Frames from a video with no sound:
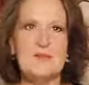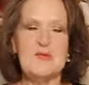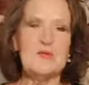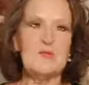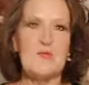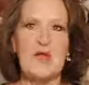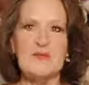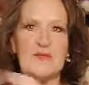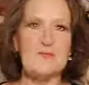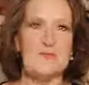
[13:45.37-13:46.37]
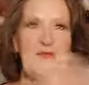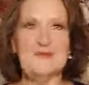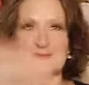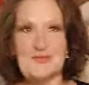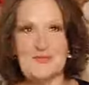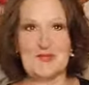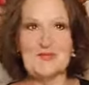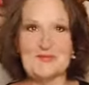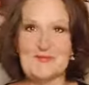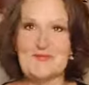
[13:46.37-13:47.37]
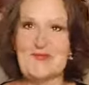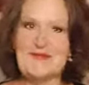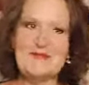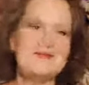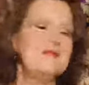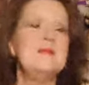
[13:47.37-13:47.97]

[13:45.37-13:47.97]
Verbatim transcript: But he would run from place to place to place.